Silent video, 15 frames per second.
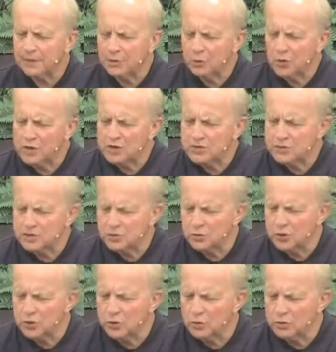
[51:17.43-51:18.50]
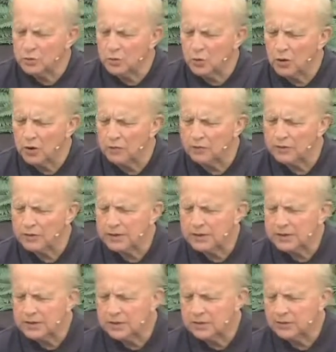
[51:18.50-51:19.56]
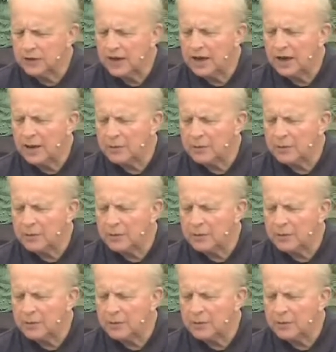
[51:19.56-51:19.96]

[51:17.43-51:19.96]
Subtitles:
the rest of this week will be one of divine